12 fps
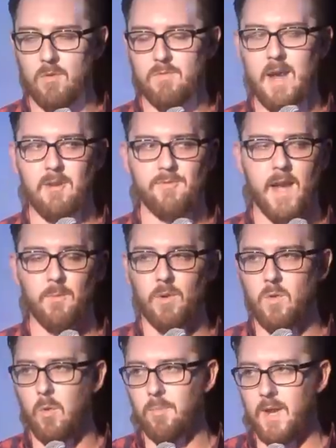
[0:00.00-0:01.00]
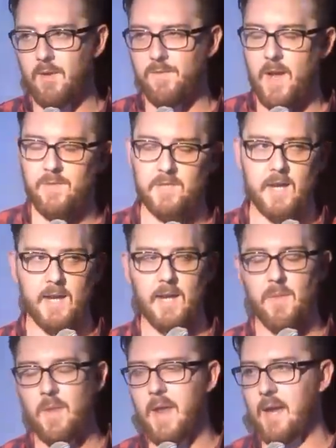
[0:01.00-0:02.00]
going, right, fine, we'll go and play a five-a-side
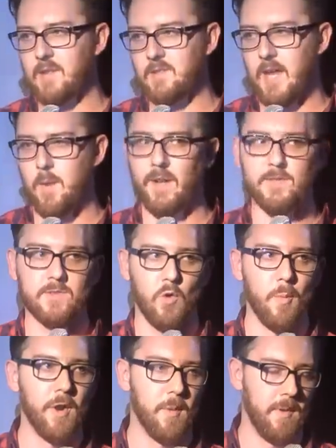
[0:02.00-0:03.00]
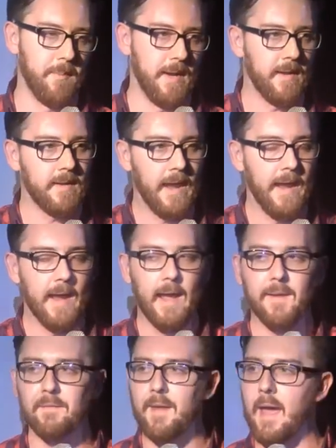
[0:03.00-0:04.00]
like the next day when I'd sobered up a bit, okay?
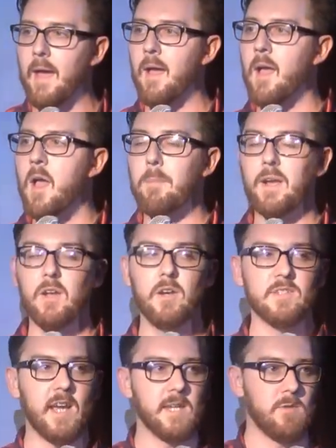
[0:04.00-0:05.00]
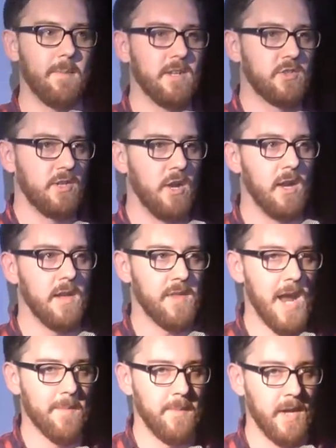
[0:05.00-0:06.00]
And uh, because, as we mentioned earlier,
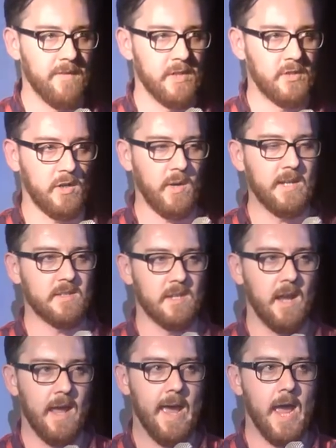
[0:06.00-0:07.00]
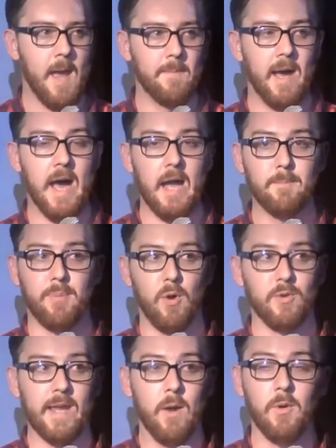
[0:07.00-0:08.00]
that I'm a bit of a trickster, um, I
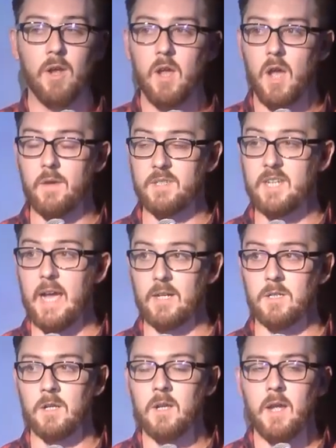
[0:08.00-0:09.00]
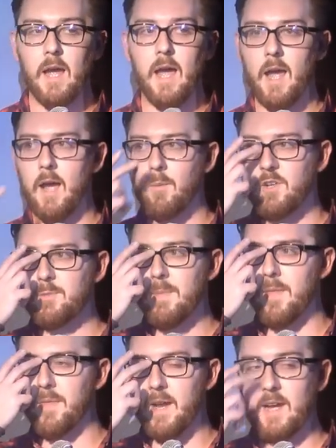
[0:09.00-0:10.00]
pulled out of a tackle, uh, which
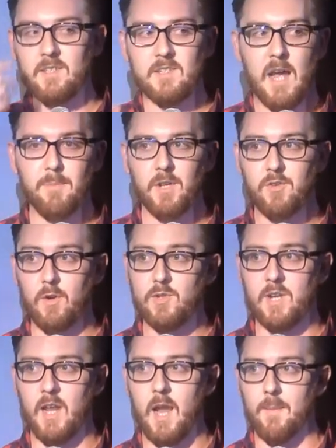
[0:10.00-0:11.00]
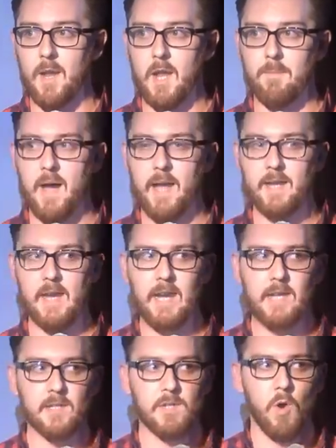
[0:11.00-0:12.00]
meant that I snapped the cruciate ligament in my
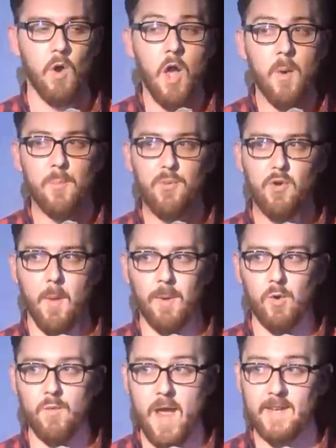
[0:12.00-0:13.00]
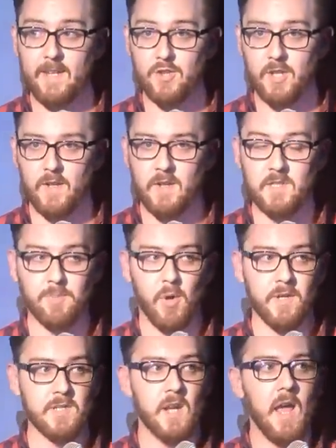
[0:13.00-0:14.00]
knee, so proper red injured at this
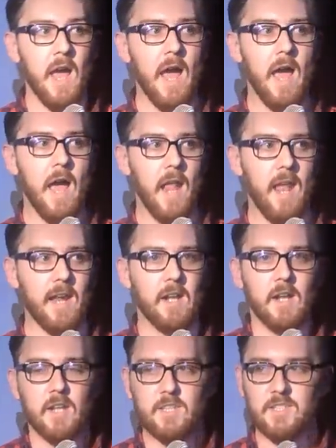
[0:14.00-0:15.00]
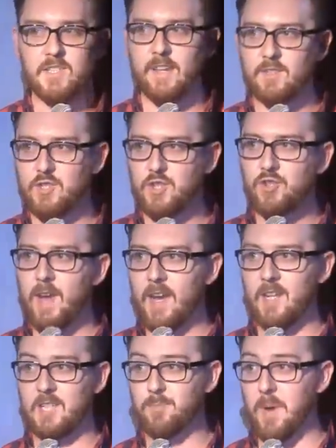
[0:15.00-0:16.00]
point. Uh, like, sent
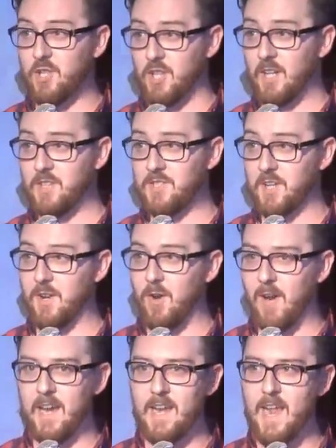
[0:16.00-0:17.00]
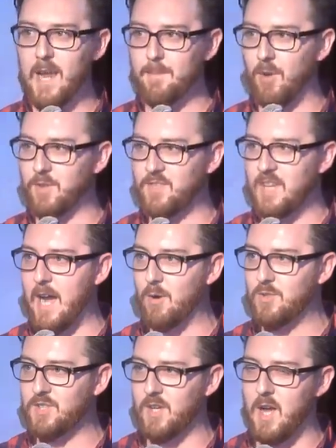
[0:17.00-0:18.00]
straight to specialist, you know, like nine months
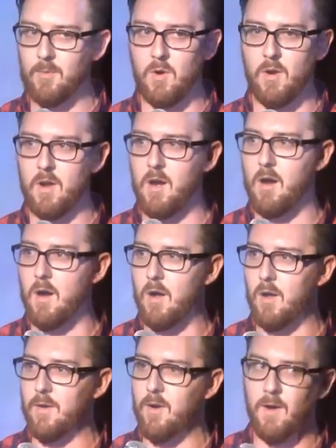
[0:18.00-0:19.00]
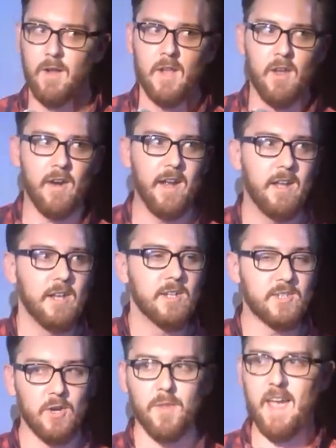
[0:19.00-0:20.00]
out. I'm going, oh, no, right?
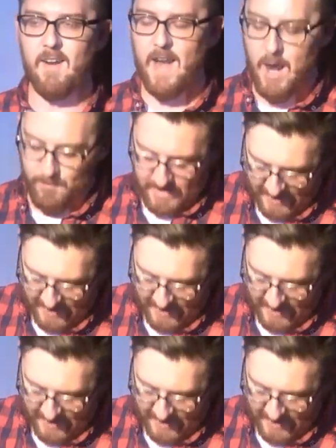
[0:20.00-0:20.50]
So there I am,